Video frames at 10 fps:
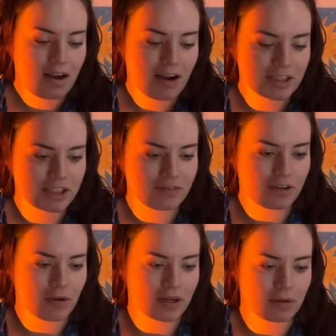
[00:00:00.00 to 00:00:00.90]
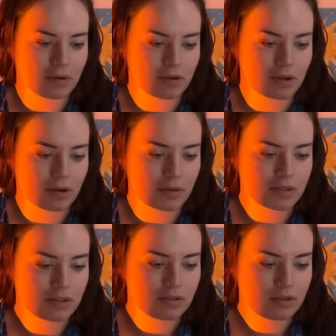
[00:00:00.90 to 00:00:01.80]
I actually have no idea what colour that was.
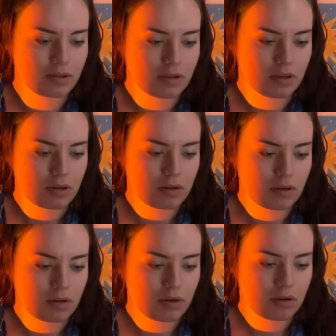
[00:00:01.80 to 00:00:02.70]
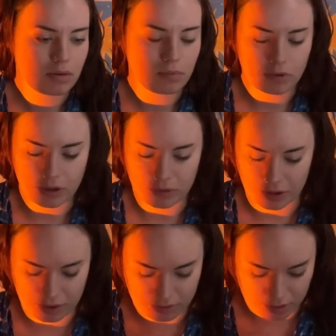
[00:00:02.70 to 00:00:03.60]
109,
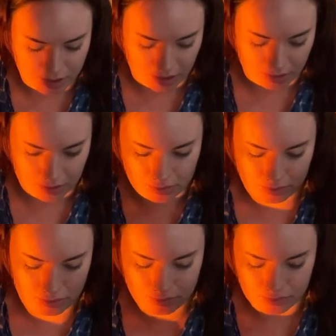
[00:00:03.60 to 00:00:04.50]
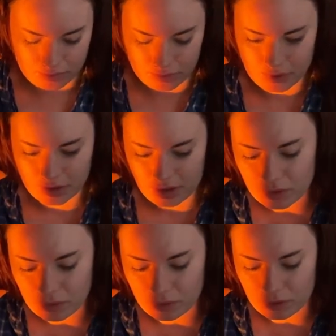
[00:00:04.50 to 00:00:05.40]
I think.
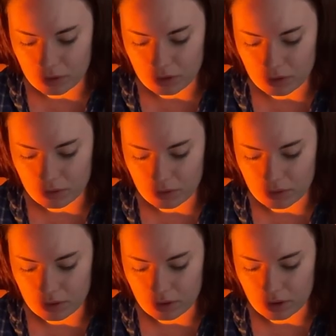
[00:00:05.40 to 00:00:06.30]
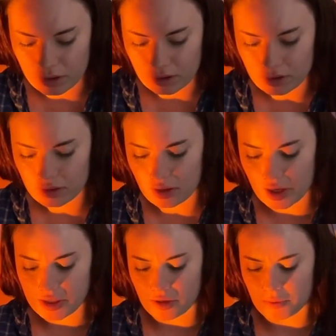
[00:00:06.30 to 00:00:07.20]
109.
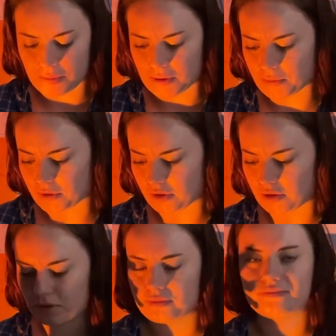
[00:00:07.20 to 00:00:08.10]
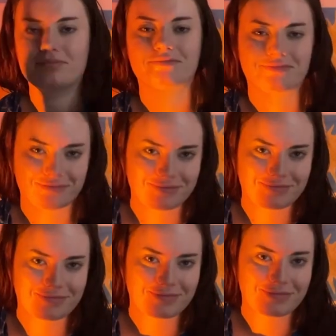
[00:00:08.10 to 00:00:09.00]
I know my people.
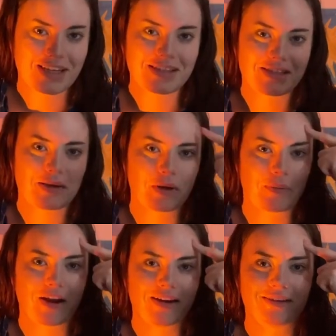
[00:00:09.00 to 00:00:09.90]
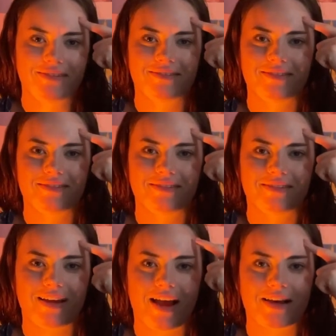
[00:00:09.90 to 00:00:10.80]
See, my brain
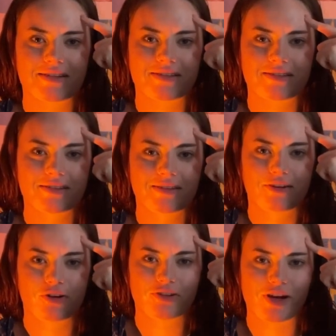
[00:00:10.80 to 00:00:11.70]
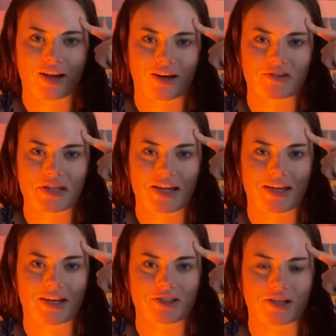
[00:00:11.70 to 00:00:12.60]
has undiagnosed
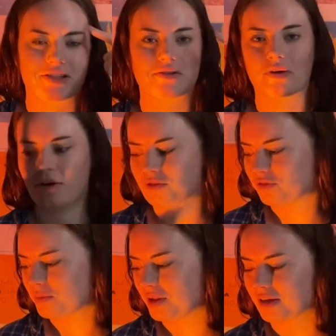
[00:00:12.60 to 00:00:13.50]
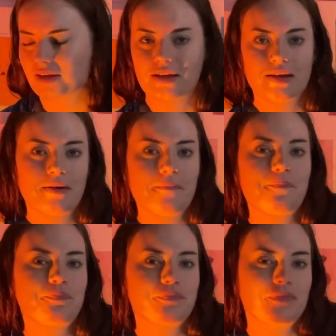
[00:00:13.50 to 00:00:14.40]
ADHD, so it goes from like
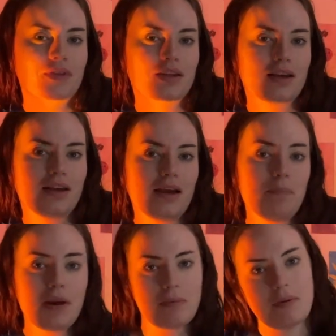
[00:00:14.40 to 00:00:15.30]
blah, blah,